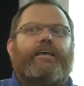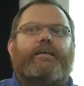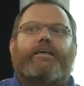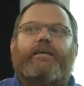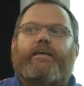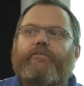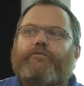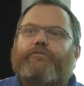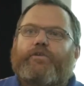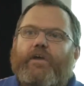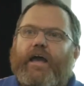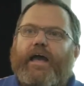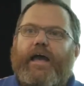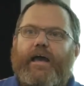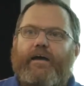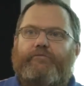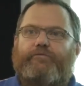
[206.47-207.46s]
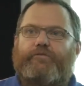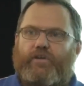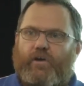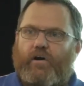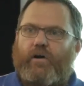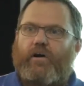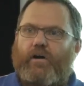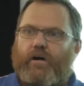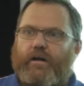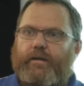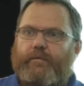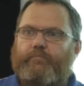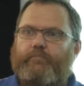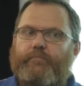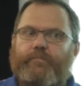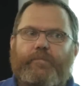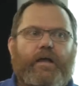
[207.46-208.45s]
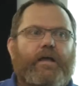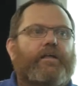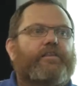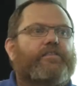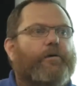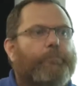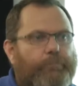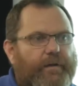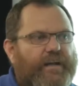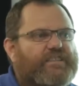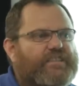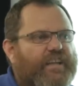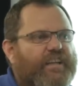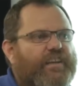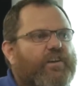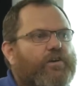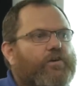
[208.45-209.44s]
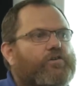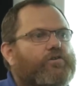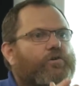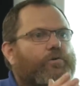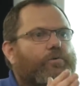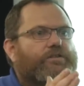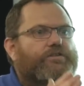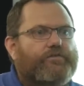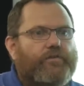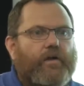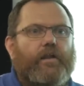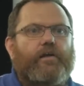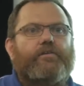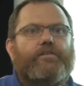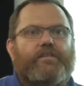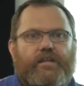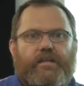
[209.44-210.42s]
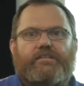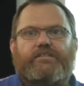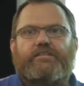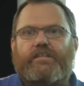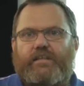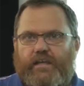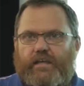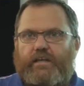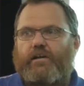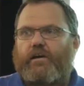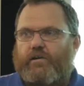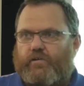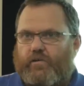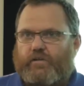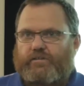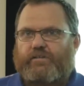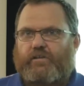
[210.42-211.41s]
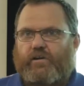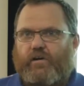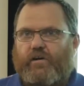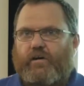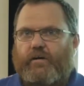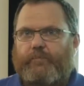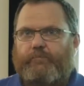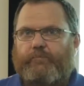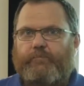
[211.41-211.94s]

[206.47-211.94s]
If you have time, the best thing you can do is follow this kid across time.